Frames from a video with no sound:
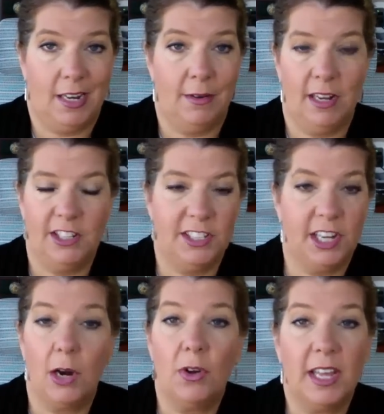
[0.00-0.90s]

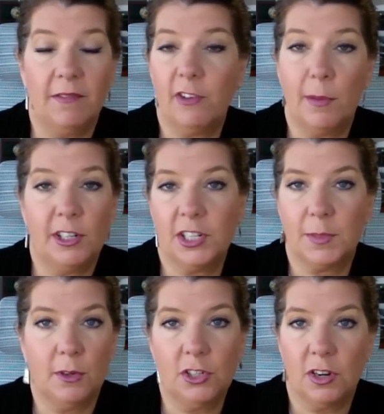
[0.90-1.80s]
I don't get very much
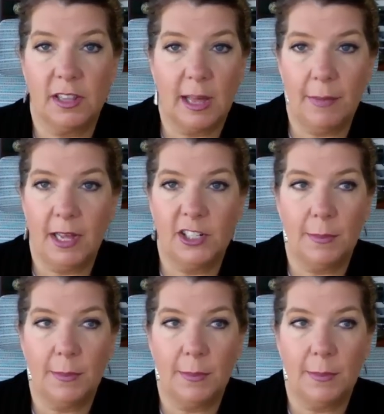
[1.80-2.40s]
exposure on that page.